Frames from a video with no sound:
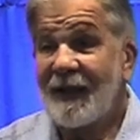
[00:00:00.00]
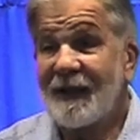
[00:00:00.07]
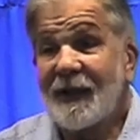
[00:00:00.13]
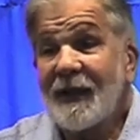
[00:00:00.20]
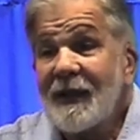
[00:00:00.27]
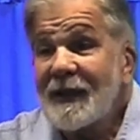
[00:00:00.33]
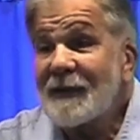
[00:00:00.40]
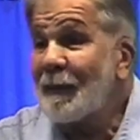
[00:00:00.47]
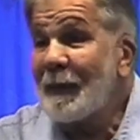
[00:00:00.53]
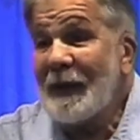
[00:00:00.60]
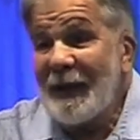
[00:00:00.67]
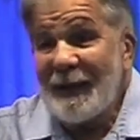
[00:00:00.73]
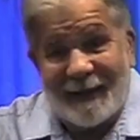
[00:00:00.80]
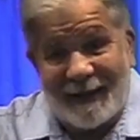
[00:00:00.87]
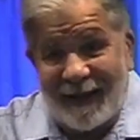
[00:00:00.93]
It's
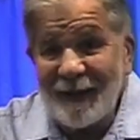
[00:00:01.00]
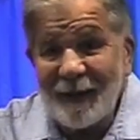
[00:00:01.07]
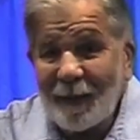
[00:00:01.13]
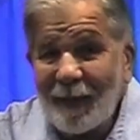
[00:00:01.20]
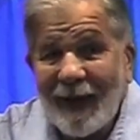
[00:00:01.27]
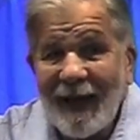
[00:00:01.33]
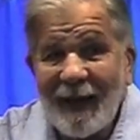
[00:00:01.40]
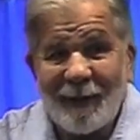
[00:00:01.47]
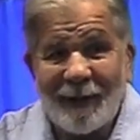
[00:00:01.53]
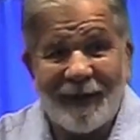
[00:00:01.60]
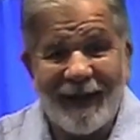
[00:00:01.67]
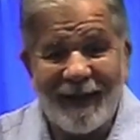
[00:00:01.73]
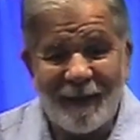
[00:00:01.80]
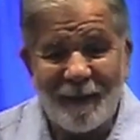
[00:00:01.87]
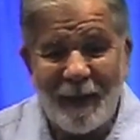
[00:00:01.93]
in the Bible.
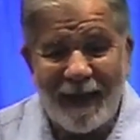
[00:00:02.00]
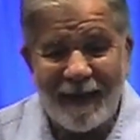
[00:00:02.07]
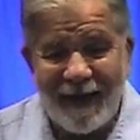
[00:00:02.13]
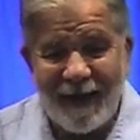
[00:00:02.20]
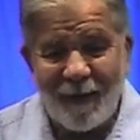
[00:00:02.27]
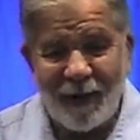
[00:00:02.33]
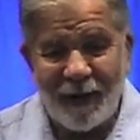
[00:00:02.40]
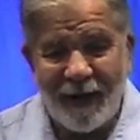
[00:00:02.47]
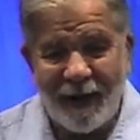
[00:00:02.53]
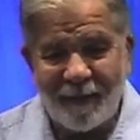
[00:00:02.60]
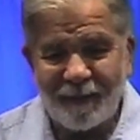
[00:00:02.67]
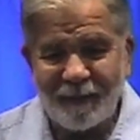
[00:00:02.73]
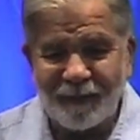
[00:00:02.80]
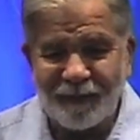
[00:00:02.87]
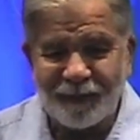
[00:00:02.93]
I didn't make that one
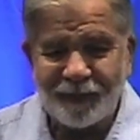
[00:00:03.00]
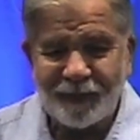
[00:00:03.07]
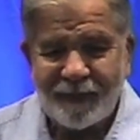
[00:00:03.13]
up.